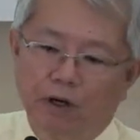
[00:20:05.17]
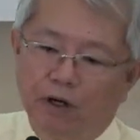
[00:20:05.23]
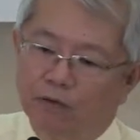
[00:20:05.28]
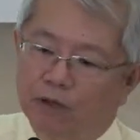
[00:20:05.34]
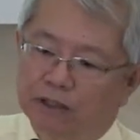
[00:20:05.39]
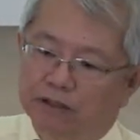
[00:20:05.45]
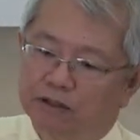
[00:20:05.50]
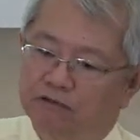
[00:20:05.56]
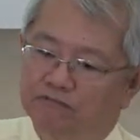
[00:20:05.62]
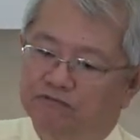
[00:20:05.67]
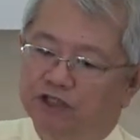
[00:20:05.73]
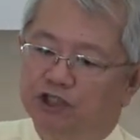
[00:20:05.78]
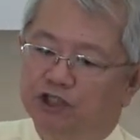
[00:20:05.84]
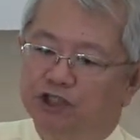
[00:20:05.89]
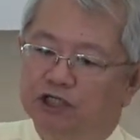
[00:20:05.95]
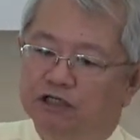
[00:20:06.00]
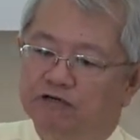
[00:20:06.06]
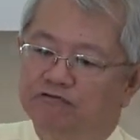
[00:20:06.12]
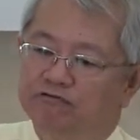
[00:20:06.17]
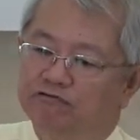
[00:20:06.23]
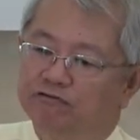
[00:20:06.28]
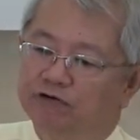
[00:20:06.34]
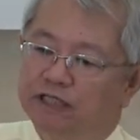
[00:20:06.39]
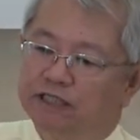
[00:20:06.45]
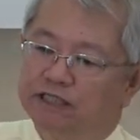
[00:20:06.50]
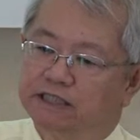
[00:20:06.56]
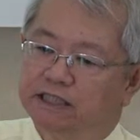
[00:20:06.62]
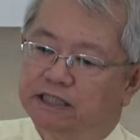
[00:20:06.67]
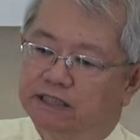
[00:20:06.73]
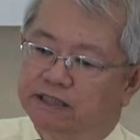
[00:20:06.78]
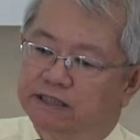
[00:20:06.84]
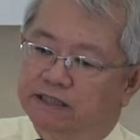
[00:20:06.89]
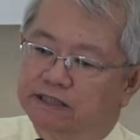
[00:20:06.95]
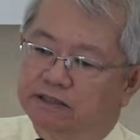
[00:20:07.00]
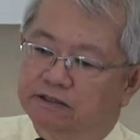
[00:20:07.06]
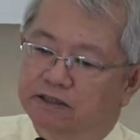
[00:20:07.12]
one of the chief
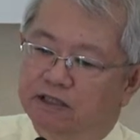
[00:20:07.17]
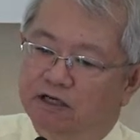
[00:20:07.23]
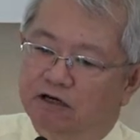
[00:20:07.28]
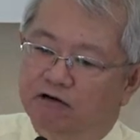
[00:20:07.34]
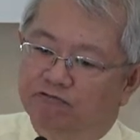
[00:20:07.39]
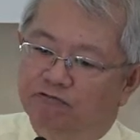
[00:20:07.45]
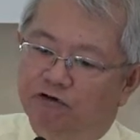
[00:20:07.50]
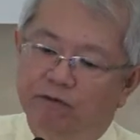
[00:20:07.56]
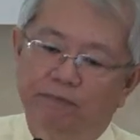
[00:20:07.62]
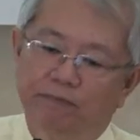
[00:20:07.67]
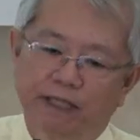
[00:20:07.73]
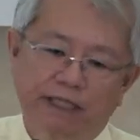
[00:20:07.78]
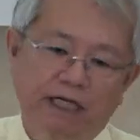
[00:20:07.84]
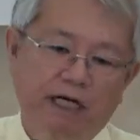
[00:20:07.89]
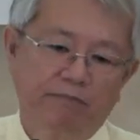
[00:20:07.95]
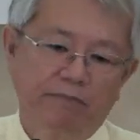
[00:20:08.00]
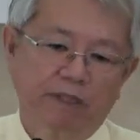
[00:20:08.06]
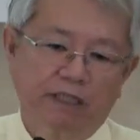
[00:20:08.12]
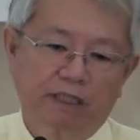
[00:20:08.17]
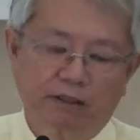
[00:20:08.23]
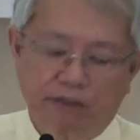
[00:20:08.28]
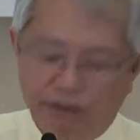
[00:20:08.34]
reasons for becoming a